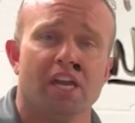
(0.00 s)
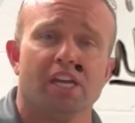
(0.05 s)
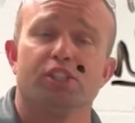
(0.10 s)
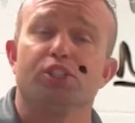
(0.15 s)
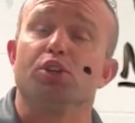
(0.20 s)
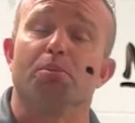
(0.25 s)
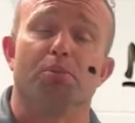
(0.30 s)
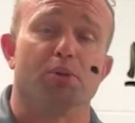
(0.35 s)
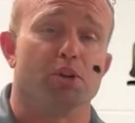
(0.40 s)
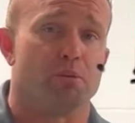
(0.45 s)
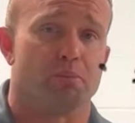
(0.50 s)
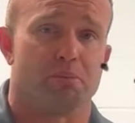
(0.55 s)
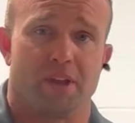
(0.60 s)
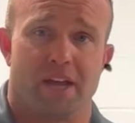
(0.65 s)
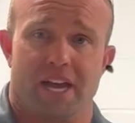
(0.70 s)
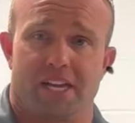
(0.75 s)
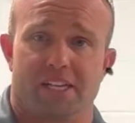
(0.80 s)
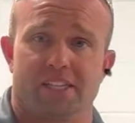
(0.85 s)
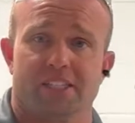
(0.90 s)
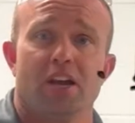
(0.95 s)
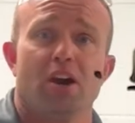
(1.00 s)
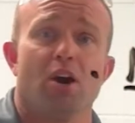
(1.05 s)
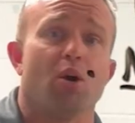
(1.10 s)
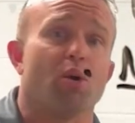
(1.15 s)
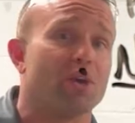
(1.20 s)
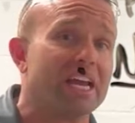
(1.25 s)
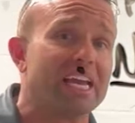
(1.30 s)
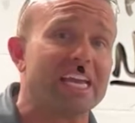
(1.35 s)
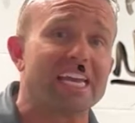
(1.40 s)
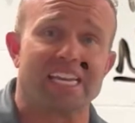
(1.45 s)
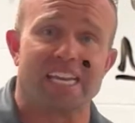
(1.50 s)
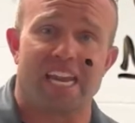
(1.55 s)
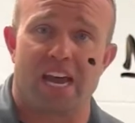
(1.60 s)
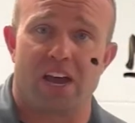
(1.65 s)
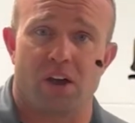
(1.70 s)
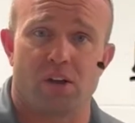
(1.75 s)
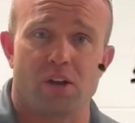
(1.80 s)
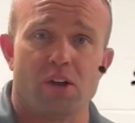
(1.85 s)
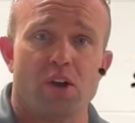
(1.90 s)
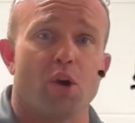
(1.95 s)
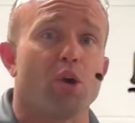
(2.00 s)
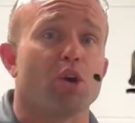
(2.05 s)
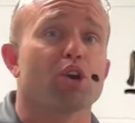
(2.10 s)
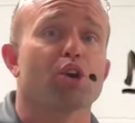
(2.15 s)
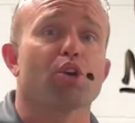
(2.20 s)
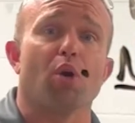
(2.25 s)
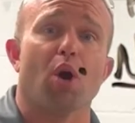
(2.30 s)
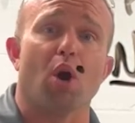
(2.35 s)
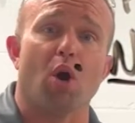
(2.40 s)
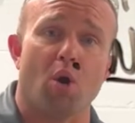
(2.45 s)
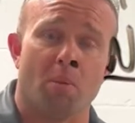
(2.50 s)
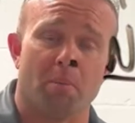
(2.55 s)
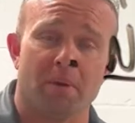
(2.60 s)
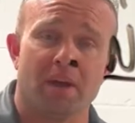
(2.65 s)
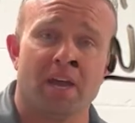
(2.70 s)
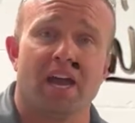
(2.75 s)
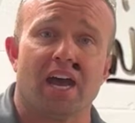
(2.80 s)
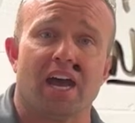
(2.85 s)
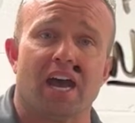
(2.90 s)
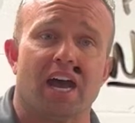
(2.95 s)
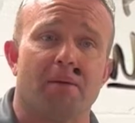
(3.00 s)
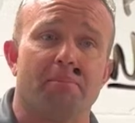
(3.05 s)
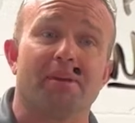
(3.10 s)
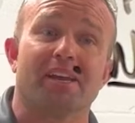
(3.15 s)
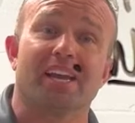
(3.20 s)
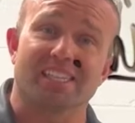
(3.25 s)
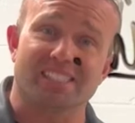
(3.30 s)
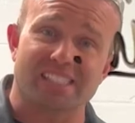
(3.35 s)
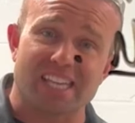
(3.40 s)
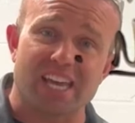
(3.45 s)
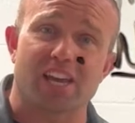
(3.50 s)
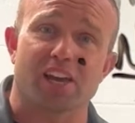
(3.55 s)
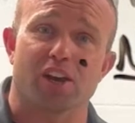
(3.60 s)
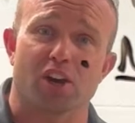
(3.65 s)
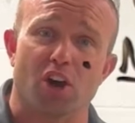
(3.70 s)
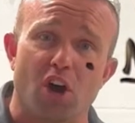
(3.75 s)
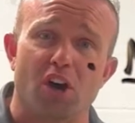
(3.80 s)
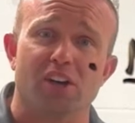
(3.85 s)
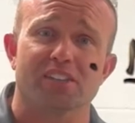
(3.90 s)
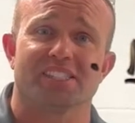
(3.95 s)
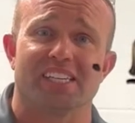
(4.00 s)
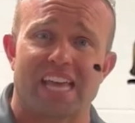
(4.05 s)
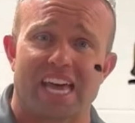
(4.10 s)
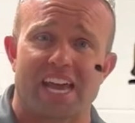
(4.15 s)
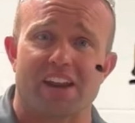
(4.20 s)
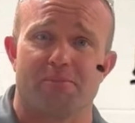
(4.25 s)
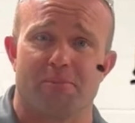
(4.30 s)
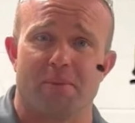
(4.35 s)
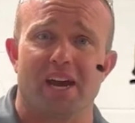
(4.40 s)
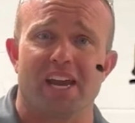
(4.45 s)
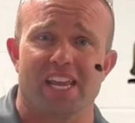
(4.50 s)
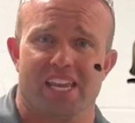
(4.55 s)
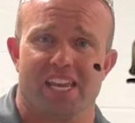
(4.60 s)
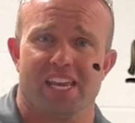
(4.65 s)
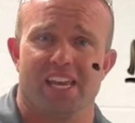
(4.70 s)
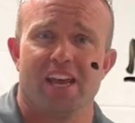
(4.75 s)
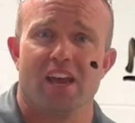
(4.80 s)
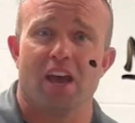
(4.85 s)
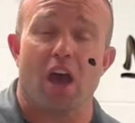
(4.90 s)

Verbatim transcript: Super Duplex or Inconel or Chrome because they cost a lot of money.